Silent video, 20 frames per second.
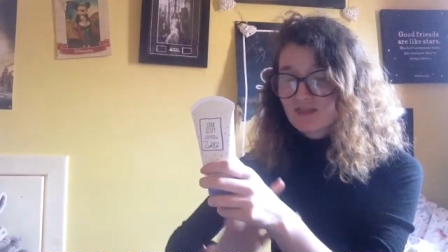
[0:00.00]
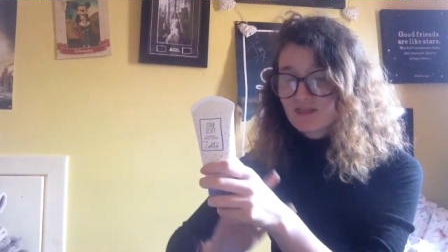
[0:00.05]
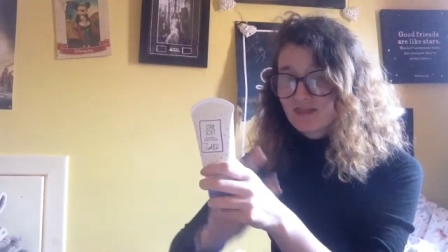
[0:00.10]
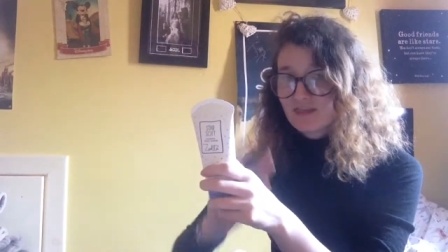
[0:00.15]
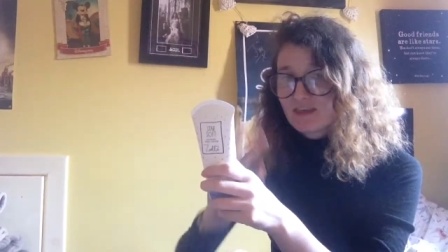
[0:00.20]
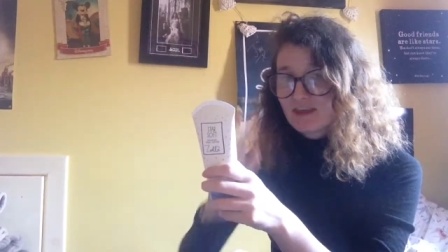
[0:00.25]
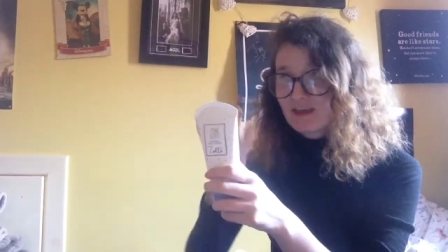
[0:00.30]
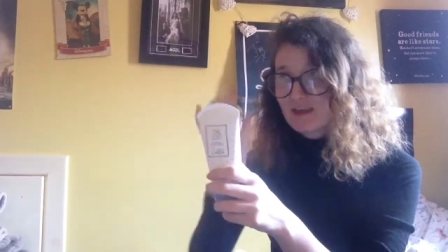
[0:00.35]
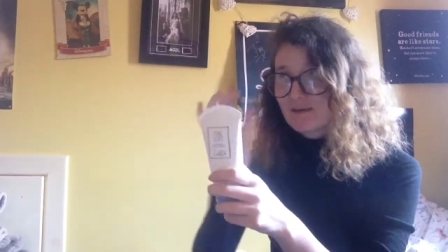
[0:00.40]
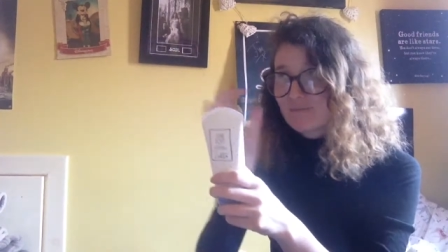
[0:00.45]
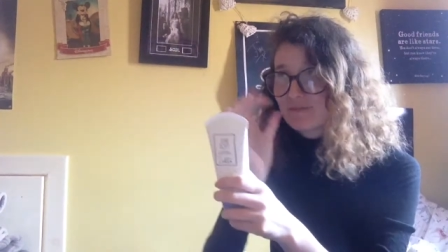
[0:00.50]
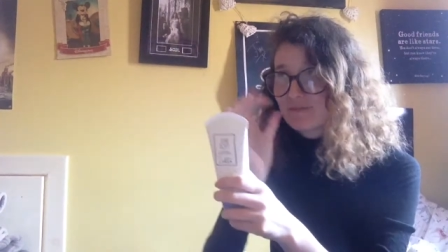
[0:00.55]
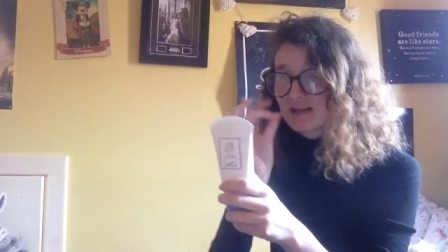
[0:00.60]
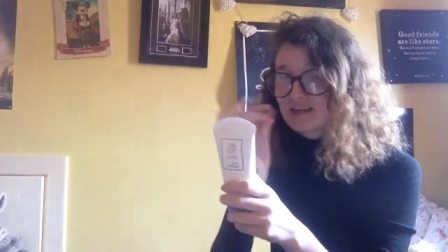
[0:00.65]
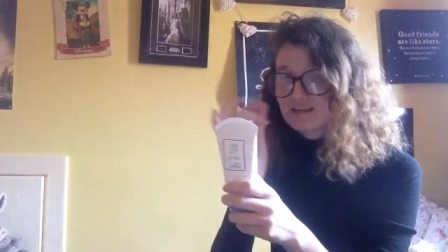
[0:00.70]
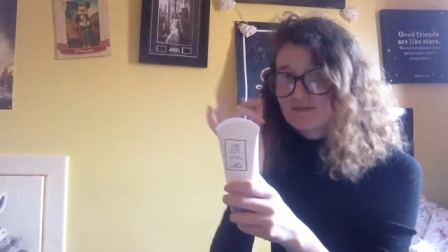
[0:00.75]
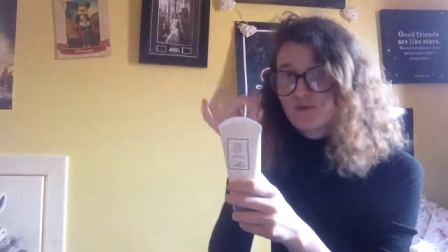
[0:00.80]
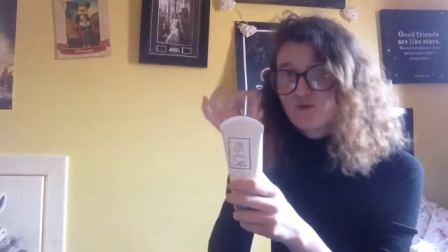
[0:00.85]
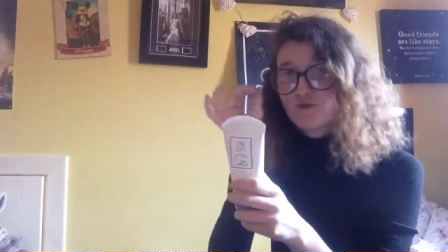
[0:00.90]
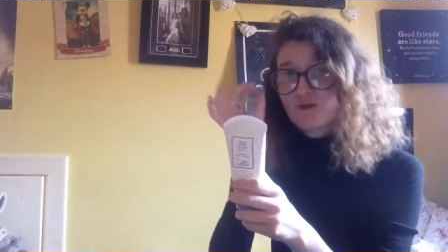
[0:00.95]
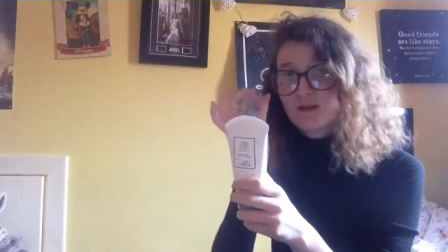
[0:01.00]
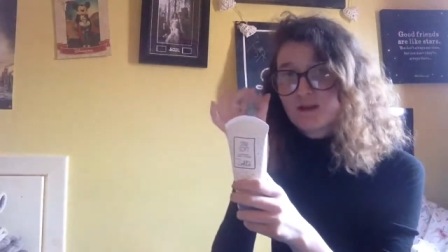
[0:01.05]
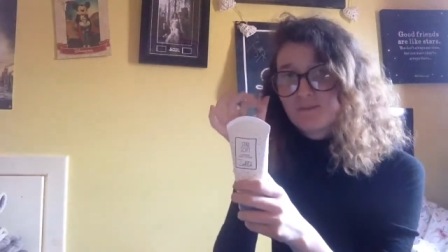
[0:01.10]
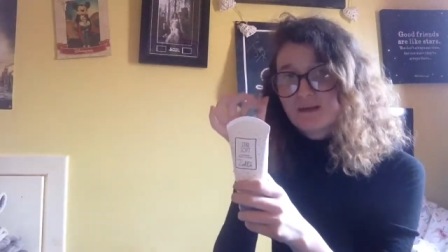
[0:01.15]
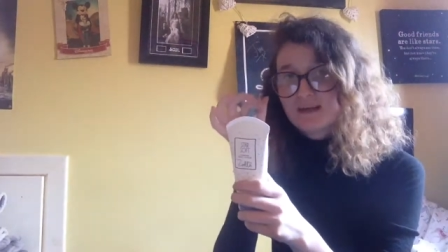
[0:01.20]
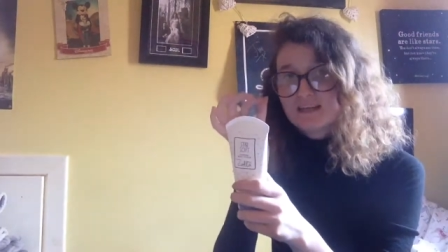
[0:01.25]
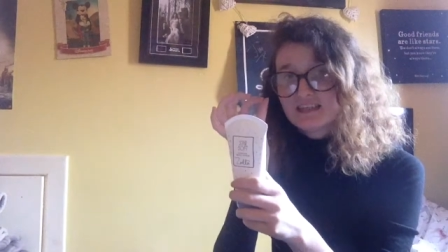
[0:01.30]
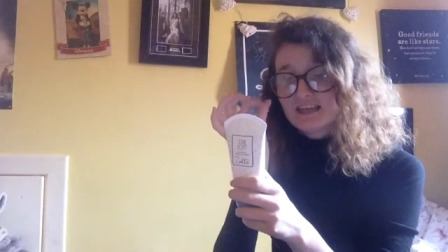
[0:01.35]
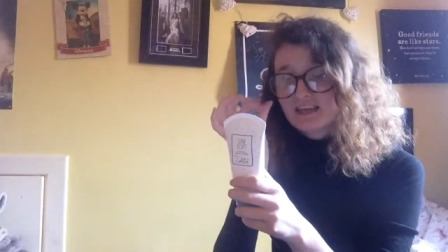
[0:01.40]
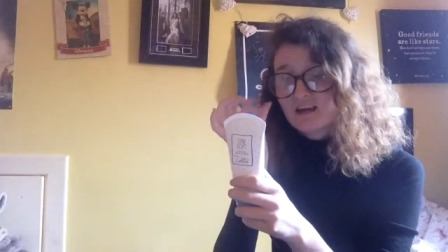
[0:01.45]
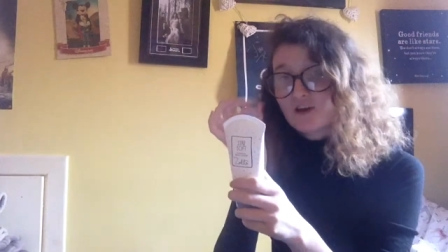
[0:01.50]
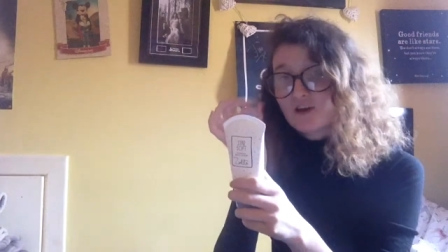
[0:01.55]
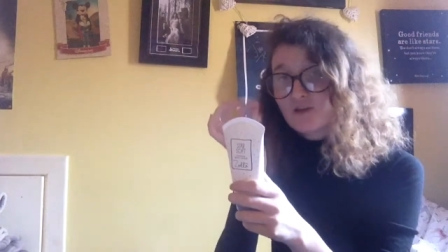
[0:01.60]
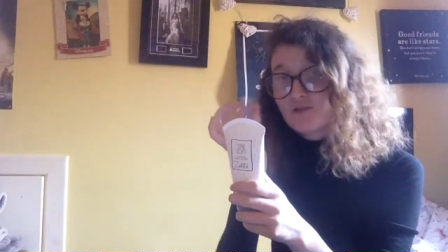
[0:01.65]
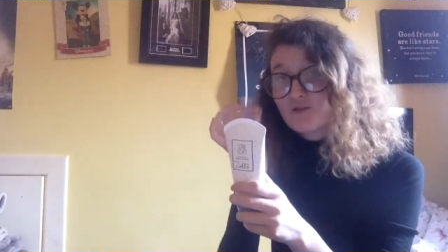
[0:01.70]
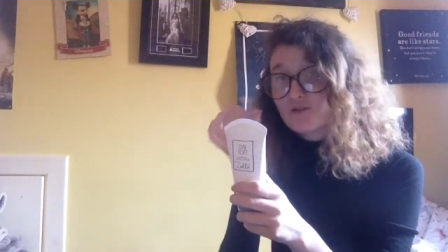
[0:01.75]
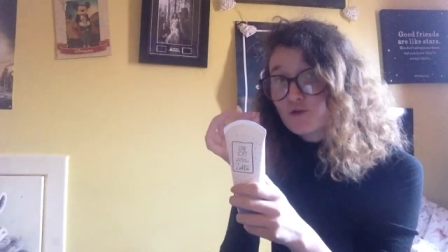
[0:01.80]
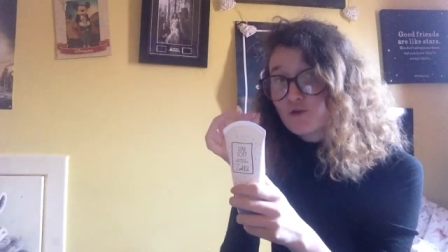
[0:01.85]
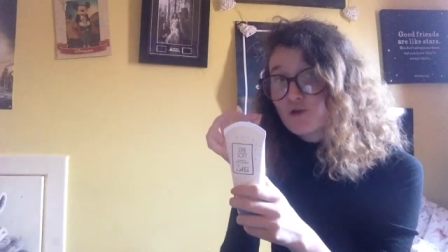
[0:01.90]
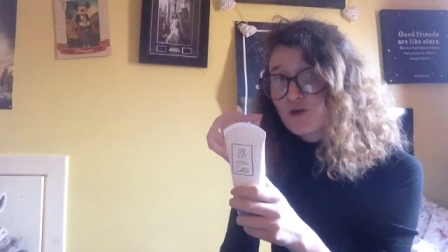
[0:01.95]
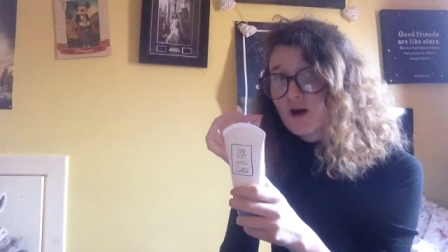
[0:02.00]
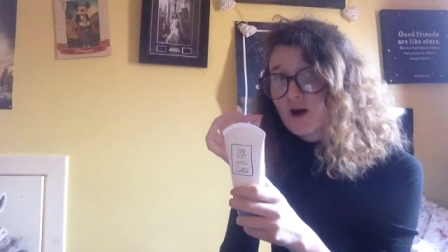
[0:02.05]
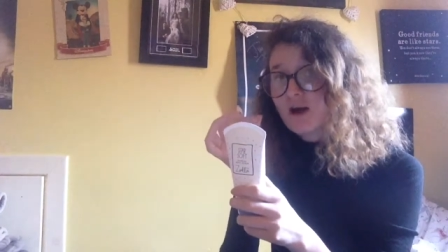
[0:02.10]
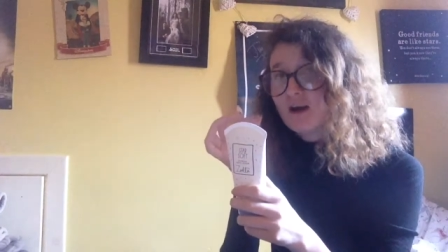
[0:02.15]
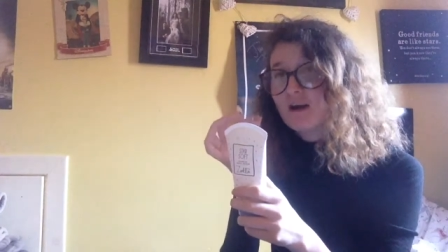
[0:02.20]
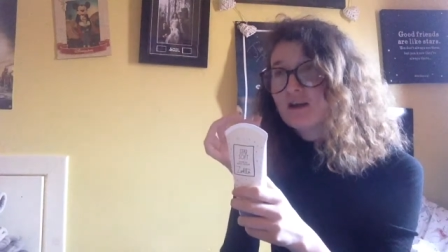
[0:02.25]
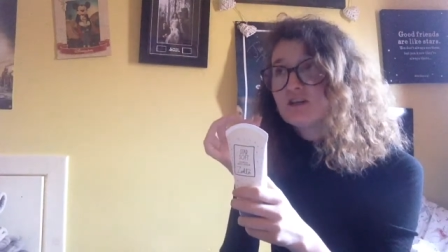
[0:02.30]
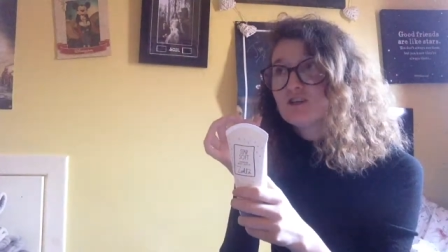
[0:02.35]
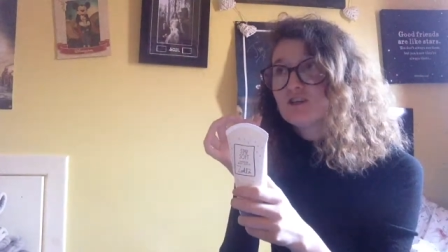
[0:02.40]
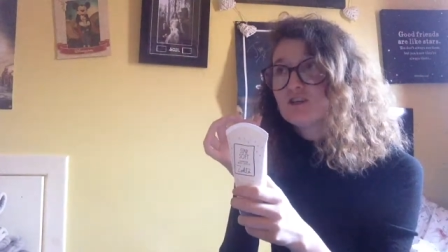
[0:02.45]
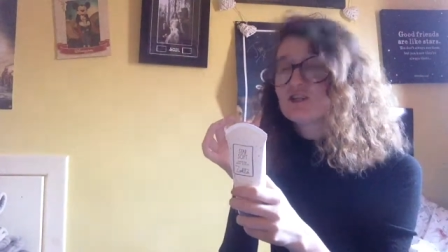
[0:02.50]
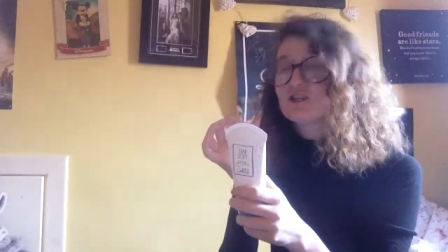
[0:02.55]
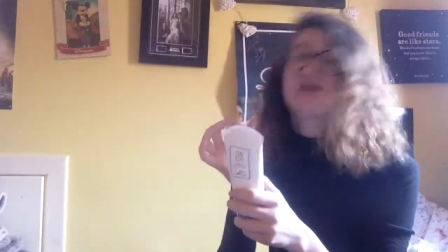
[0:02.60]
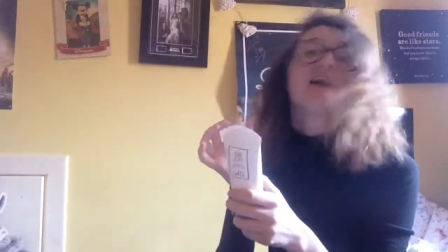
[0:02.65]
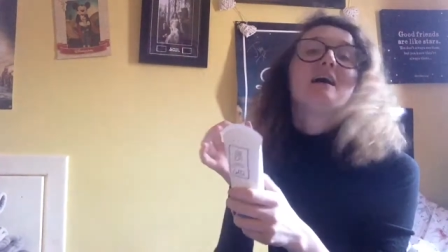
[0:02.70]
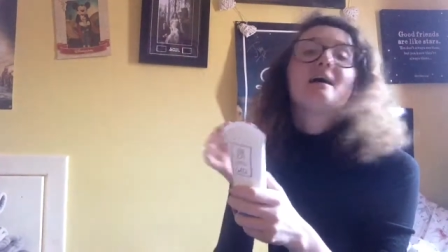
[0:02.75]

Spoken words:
the exfoliant beads in it are too harsh,